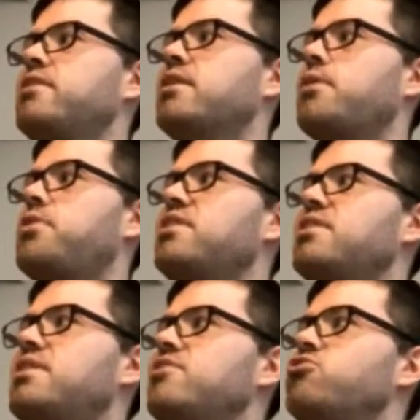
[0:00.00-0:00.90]
I
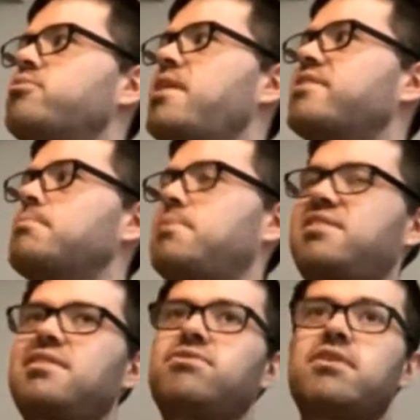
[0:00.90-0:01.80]
think it just makes a
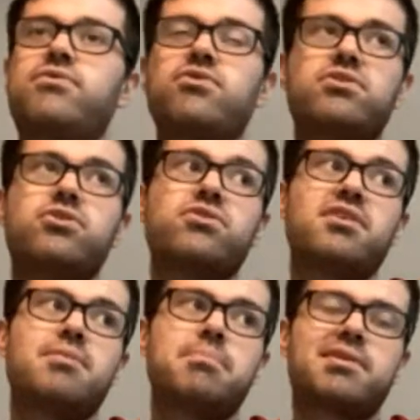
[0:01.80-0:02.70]
massive difference, doesn't it?